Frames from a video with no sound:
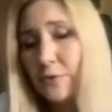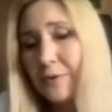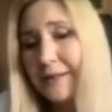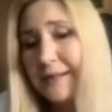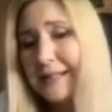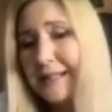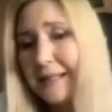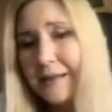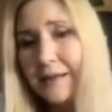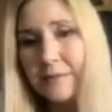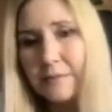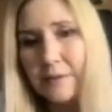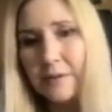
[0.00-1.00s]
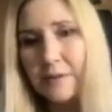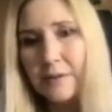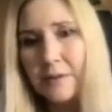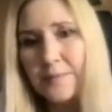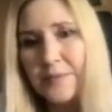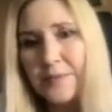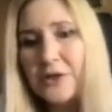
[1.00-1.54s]
So here
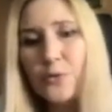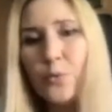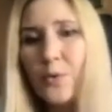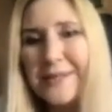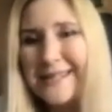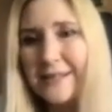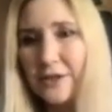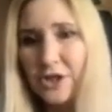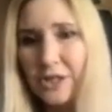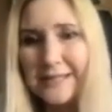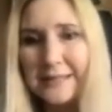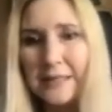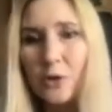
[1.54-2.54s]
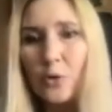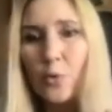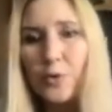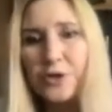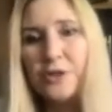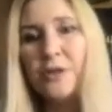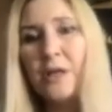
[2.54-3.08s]
it was just
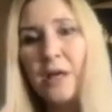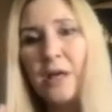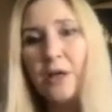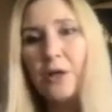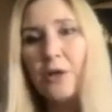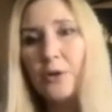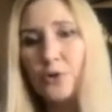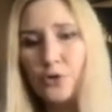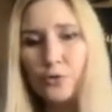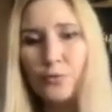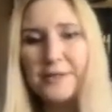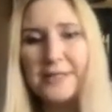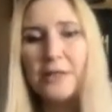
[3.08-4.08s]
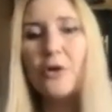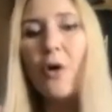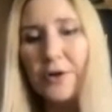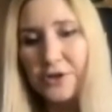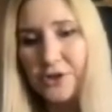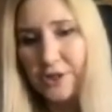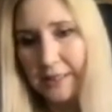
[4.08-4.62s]
according to the
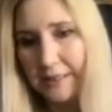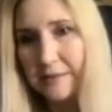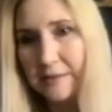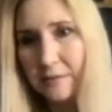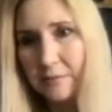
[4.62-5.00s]
context.